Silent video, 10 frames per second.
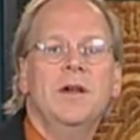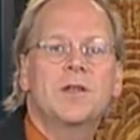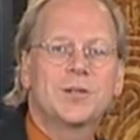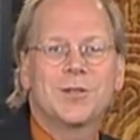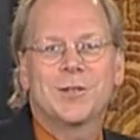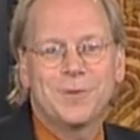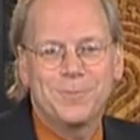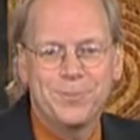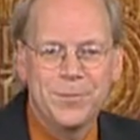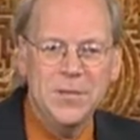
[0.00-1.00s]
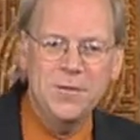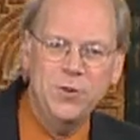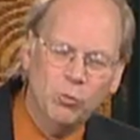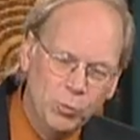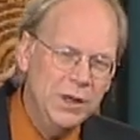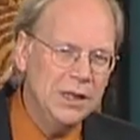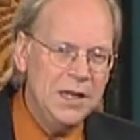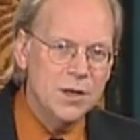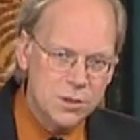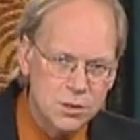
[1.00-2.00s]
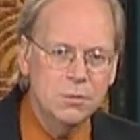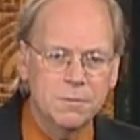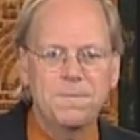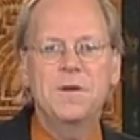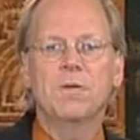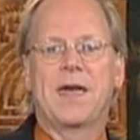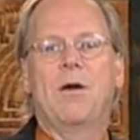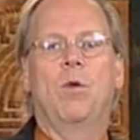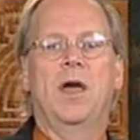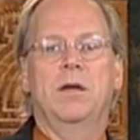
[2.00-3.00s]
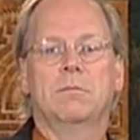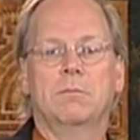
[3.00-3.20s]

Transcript: It's just that if you really do feel that way,